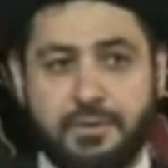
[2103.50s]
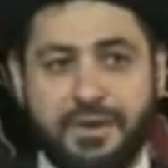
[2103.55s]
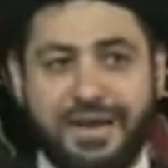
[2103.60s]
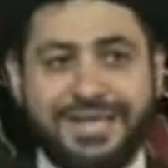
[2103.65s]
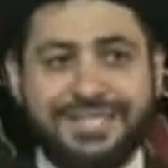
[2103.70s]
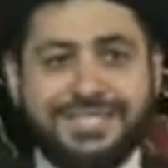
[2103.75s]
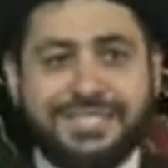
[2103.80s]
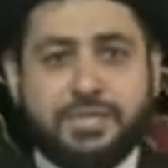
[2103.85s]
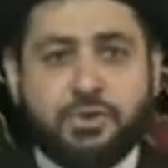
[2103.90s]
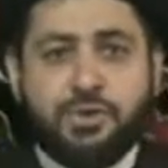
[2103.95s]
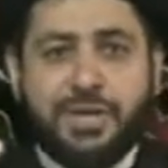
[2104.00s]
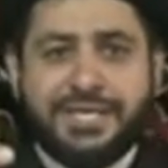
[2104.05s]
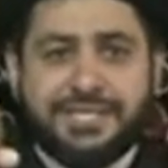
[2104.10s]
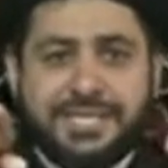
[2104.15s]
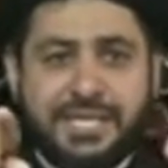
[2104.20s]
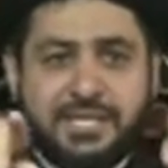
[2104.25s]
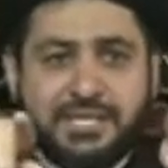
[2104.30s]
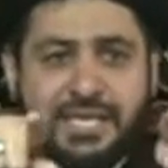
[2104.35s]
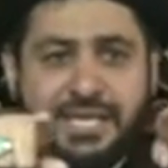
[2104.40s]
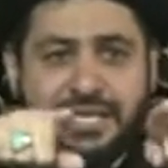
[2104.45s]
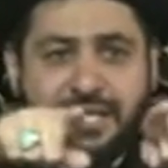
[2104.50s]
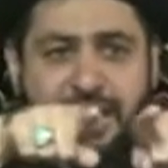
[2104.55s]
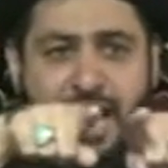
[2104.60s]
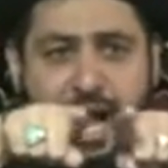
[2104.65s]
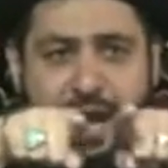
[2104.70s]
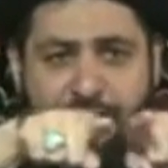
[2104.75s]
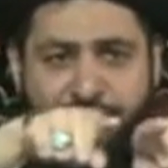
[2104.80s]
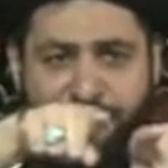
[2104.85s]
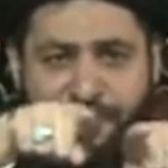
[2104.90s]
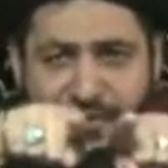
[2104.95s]
As soon as there is a
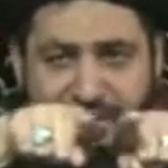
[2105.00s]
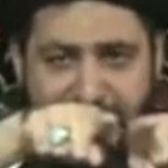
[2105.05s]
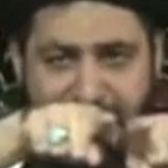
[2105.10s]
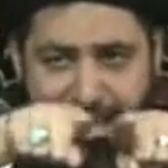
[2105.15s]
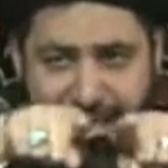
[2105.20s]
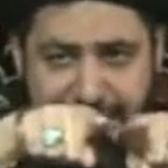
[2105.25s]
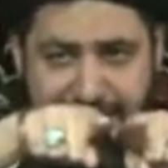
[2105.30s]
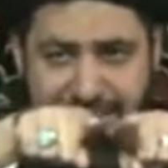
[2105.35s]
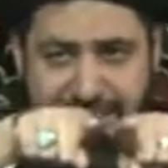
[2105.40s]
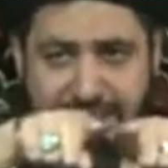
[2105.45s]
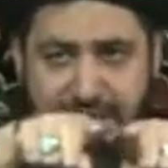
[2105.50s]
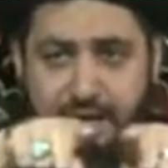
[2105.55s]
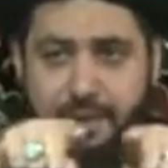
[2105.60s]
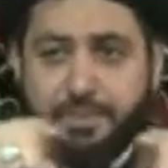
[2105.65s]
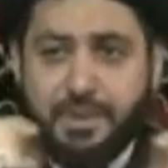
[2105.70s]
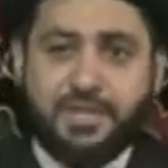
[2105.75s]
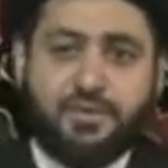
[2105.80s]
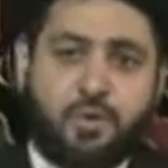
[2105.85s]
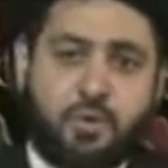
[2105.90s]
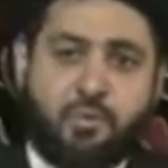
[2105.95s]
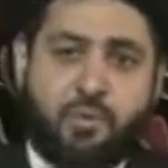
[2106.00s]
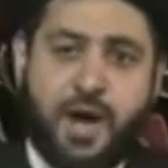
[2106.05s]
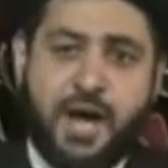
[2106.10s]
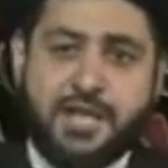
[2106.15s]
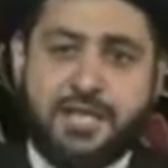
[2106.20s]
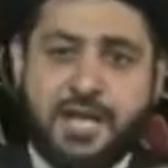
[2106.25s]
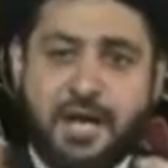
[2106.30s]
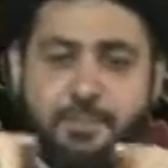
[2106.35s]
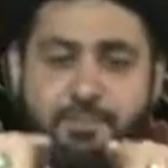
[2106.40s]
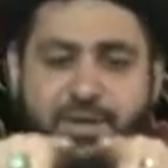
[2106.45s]
conflict between
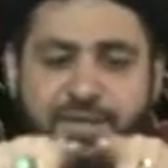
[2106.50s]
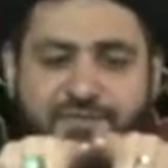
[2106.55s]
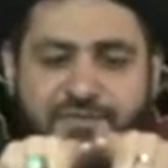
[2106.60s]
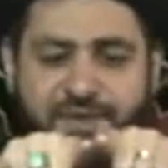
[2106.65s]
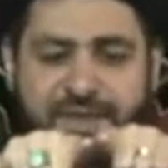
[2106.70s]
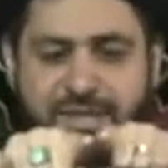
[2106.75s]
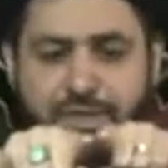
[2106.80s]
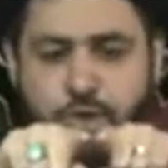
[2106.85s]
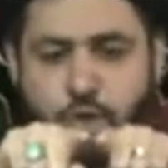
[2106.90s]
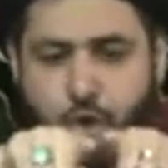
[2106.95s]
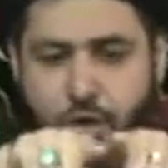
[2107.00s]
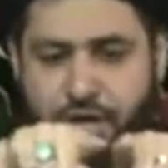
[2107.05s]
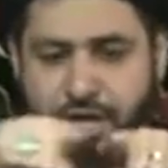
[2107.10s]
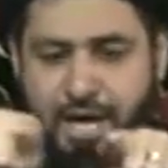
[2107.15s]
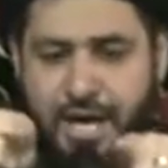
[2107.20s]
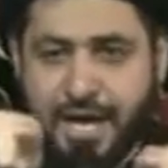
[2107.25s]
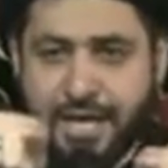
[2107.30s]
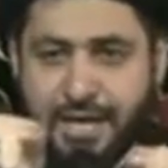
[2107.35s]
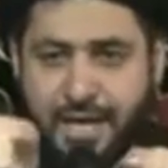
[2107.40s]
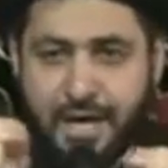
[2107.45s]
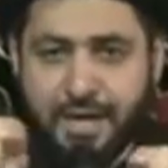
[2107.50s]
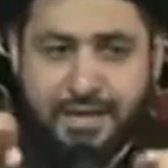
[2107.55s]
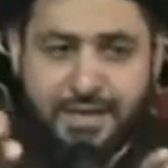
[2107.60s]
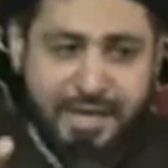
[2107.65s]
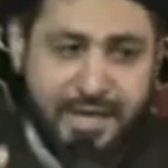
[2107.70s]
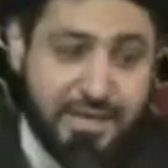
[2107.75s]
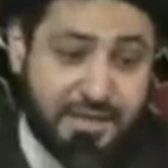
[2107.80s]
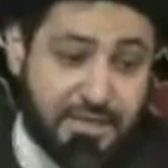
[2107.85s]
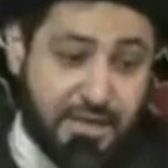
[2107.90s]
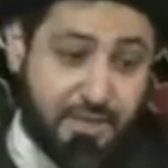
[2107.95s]
what? Between dunya and
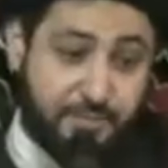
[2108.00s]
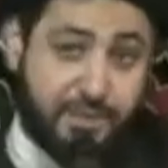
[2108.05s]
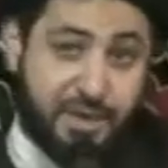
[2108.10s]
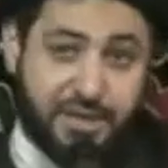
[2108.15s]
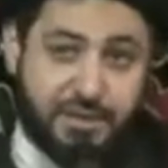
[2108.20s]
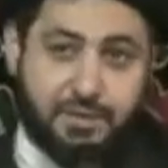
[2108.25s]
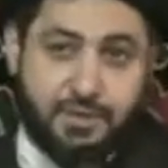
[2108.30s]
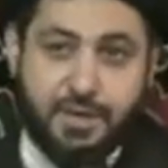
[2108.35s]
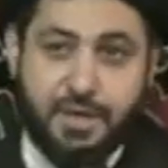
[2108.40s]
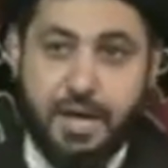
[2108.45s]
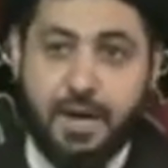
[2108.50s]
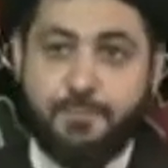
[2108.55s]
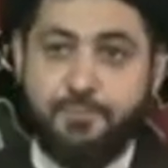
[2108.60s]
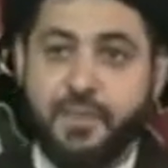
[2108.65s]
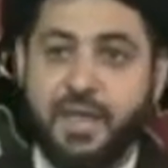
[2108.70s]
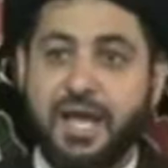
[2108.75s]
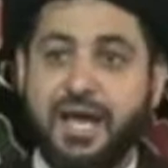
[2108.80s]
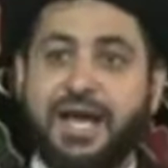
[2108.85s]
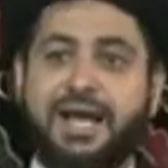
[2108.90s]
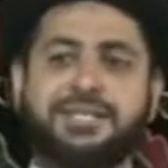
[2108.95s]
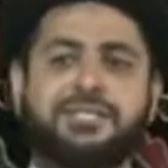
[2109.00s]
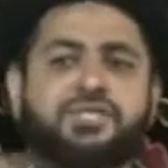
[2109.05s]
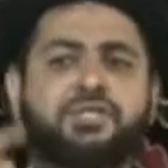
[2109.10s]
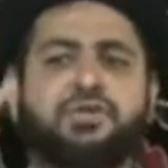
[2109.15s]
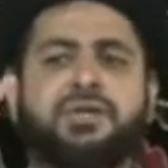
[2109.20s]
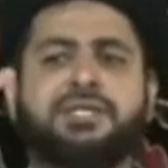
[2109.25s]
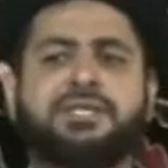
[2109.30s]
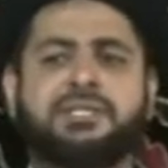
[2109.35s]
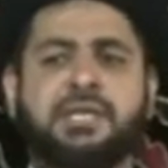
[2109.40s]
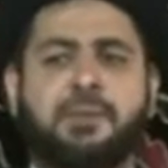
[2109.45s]
akhirah, they bring dunya. As
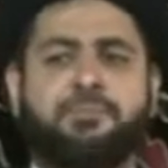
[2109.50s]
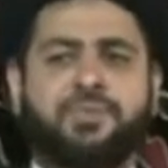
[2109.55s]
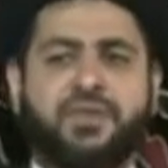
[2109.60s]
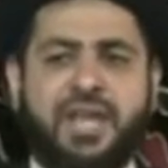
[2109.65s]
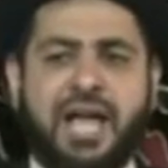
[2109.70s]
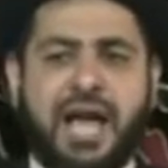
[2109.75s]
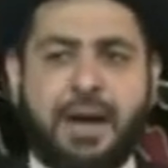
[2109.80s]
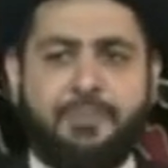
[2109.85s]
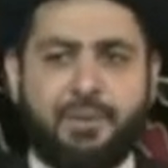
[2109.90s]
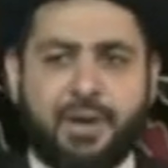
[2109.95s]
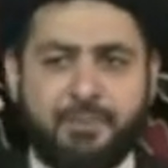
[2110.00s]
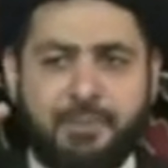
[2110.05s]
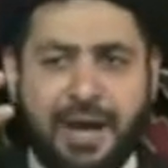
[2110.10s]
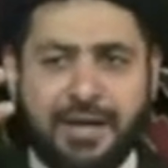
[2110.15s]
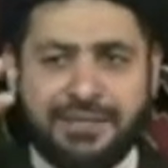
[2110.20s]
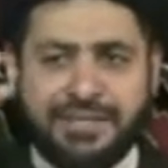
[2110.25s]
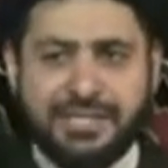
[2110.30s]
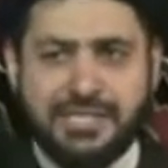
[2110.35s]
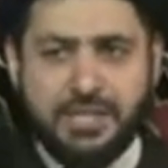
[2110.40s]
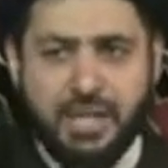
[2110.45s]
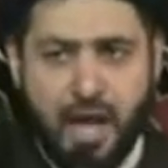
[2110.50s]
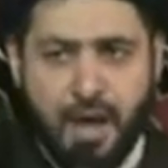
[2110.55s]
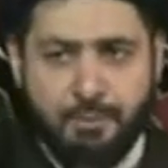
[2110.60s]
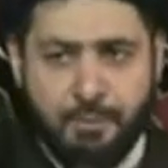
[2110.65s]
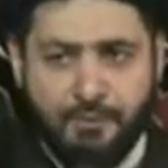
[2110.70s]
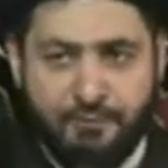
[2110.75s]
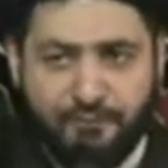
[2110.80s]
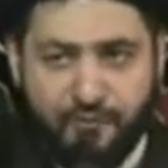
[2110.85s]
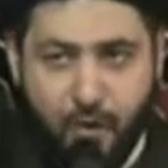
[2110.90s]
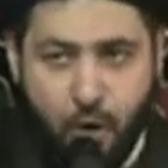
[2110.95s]
soon as something happened about
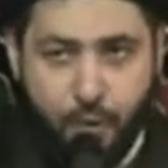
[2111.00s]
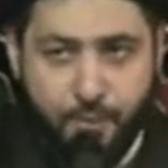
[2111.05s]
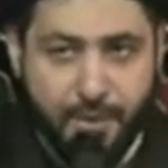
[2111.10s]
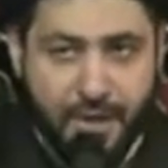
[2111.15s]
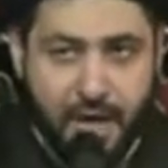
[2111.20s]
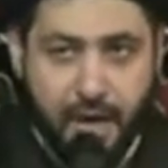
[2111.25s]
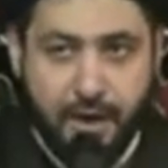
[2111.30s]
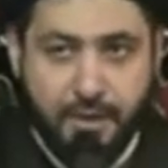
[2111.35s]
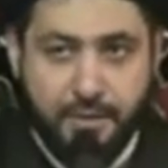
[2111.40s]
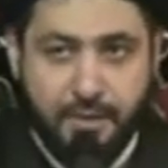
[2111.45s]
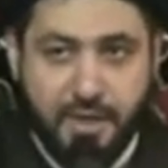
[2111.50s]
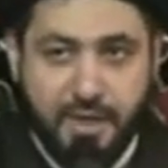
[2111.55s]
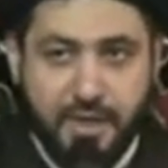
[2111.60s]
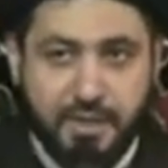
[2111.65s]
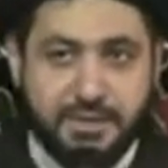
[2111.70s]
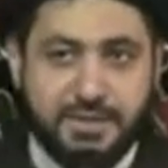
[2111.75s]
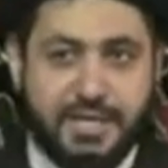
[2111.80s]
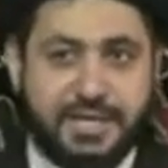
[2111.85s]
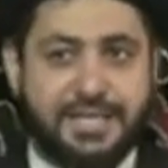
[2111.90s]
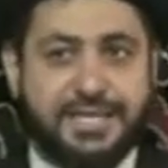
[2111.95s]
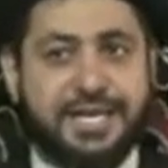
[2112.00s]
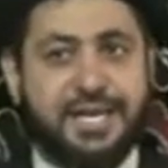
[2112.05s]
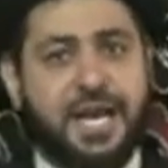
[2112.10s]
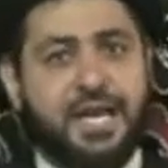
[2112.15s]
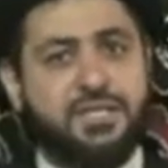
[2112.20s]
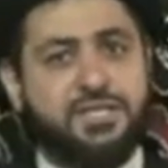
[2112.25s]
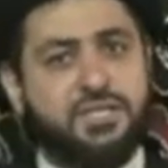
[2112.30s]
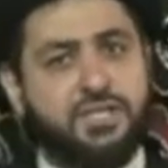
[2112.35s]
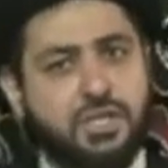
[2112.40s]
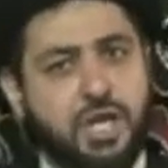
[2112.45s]
Islamophobia, say, can
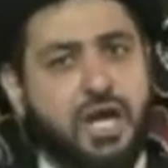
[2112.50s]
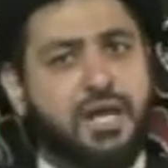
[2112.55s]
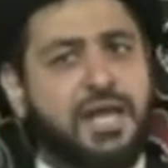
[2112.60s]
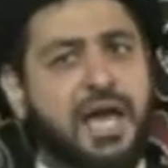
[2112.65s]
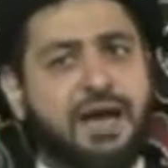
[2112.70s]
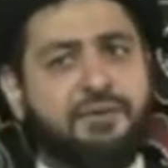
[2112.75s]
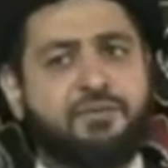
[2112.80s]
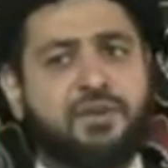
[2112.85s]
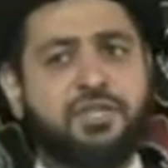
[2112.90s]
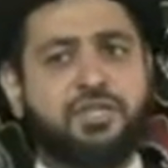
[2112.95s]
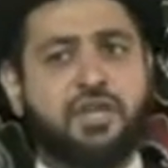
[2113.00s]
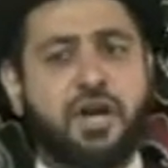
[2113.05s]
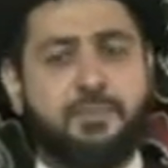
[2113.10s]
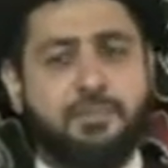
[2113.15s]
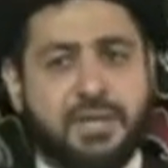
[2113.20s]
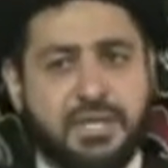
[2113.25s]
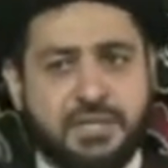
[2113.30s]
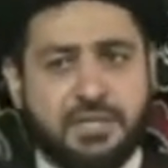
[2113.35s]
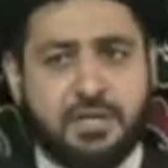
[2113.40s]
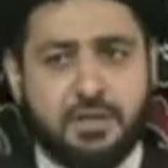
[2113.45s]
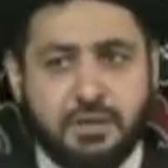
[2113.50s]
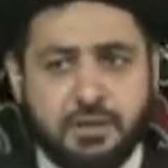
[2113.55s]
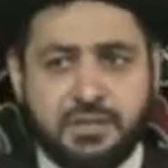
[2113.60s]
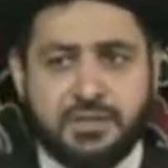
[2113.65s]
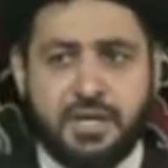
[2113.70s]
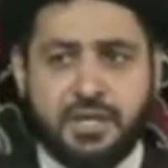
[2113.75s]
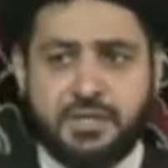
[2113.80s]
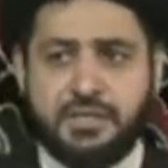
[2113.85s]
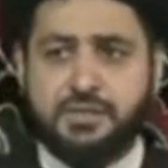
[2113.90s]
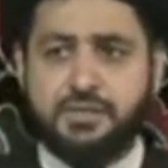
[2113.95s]
I just not have hijab because it looks
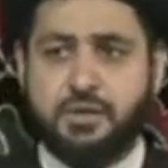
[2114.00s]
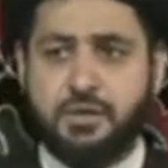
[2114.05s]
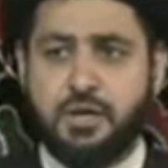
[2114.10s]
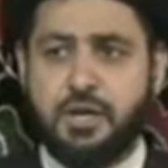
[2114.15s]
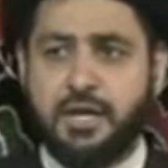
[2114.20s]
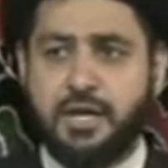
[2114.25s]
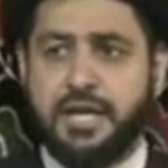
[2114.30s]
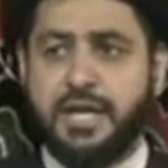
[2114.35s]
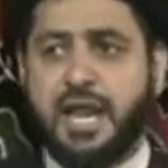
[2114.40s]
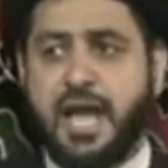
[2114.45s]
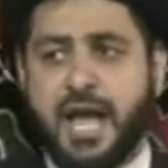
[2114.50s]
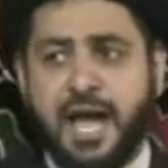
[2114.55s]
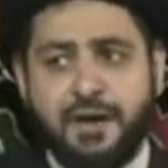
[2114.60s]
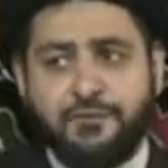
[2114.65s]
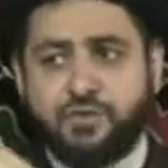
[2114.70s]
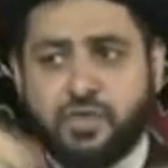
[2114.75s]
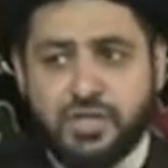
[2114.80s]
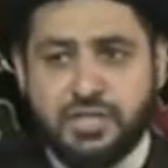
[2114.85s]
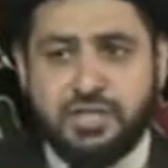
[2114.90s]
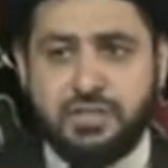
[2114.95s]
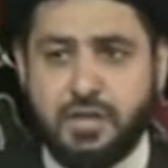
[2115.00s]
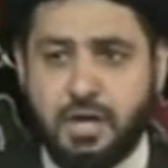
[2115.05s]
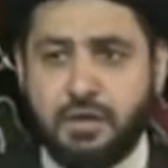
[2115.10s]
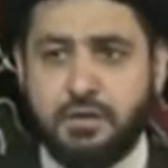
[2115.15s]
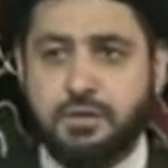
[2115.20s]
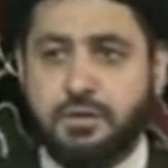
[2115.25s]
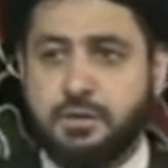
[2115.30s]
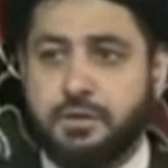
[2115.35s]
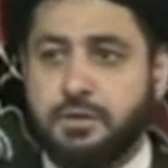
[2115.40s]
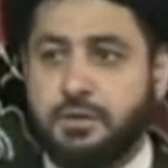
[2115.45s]
like this? Can I have just not?